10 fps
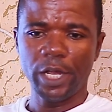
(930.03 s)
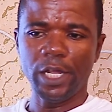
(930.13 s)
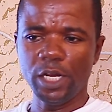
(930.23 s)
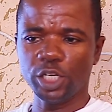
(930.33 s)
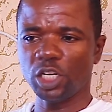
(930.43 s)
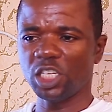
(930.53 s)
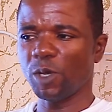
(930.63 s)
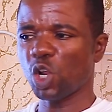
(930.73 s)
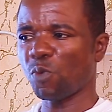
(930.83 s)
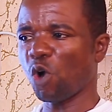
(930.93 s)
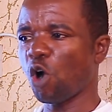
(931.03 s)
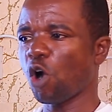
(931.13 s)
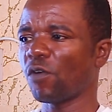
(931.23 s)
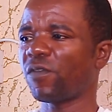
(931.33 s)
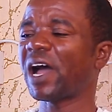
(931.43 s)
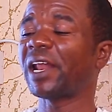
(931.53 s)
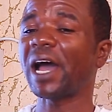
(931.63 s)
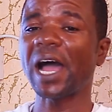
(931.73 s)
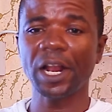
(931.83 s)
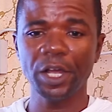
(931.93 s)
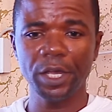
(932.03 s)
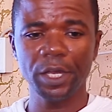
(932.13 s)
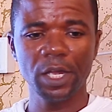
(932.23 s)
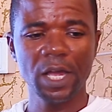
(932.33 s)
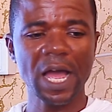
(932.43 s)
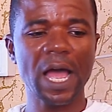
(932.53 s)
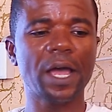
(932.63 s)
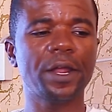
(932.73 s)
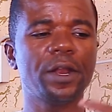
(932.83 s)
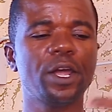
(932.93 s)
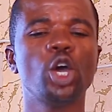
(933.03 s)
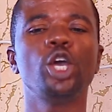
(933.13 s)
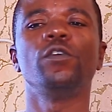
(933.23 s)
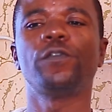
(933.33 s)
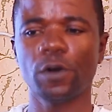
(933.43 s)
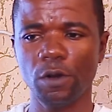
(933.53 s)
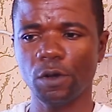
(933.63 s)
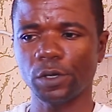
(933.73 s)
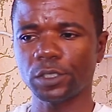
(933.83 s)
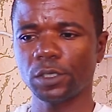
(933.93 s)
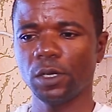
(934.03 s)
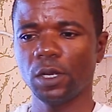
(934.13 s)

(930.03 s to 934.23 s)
A lichen is made up of an algae and a fungus.